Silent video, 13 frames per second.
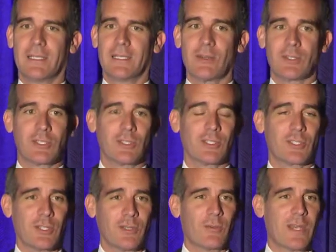So in
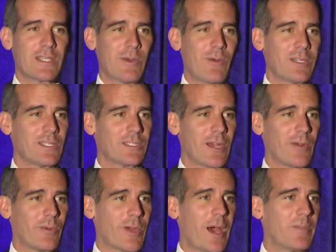certain ways I wanted to
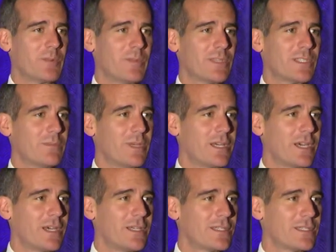start with optimism
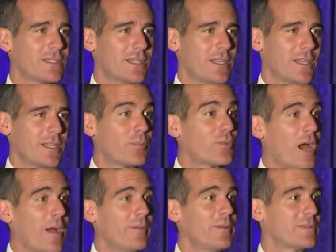because the
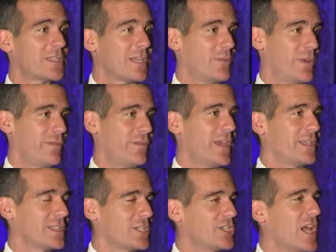problems that we
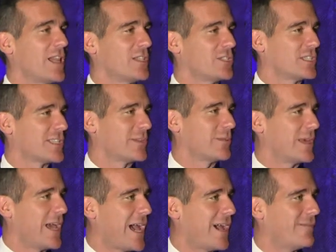face, the challenges that
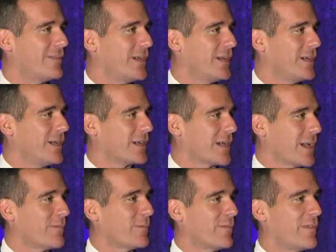we have,
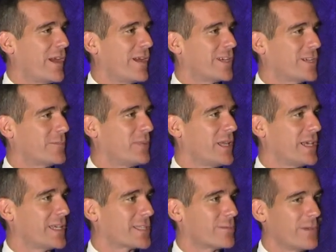come from a very good
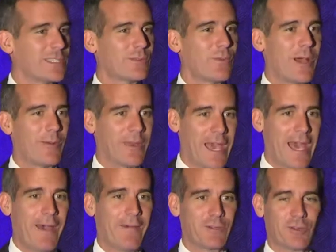place. The reason why we
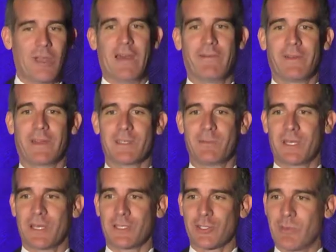have traffic is
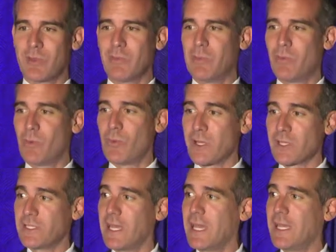because so many people want
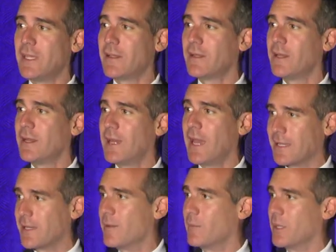to stay here
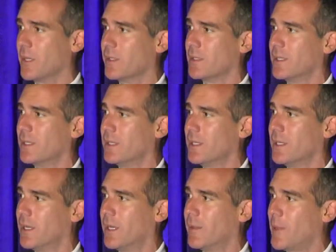and come
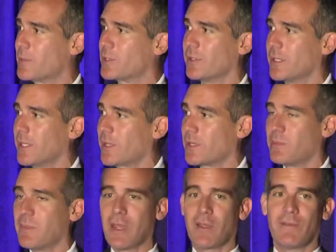here. I'm certainly not
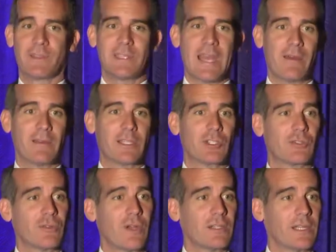the mayor of a town
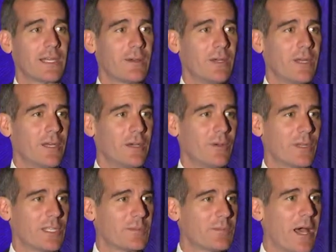that's struggling with its